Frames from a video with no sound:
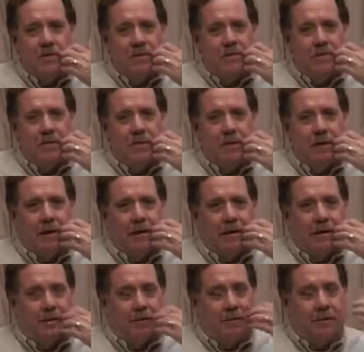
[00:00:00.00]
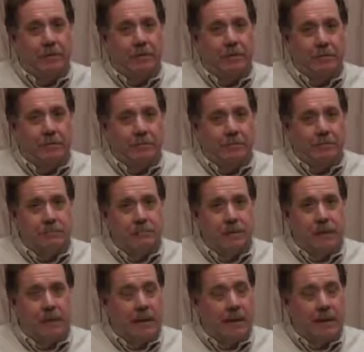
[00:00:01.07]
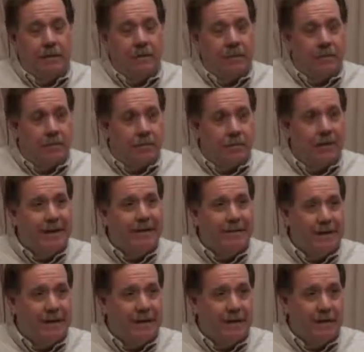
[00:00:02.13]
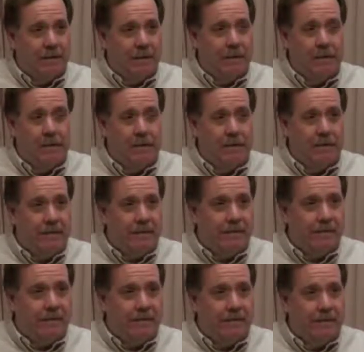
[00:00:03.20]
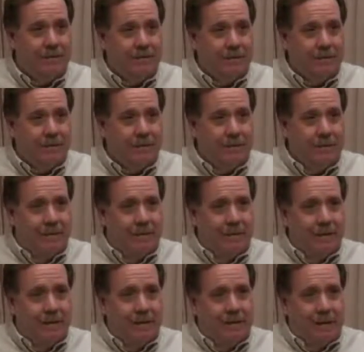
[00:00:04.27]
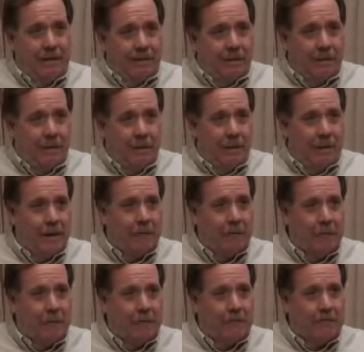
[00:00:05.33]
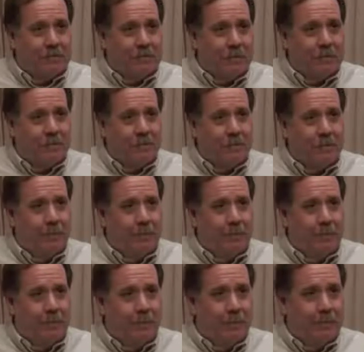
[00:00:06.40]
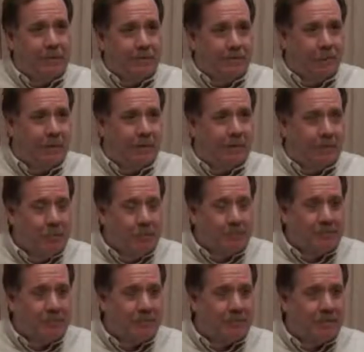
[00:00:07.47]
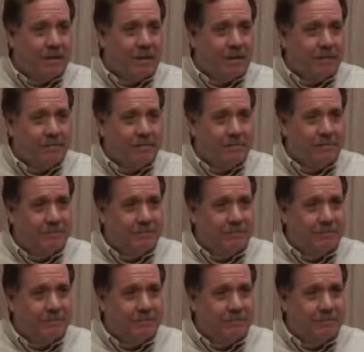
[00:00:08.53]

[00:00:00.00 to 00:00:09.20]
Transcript: So here I am still I hadn't yet turned 18, 8, 19. And I get my paperwork to transfer to Miami to run a crew of six guys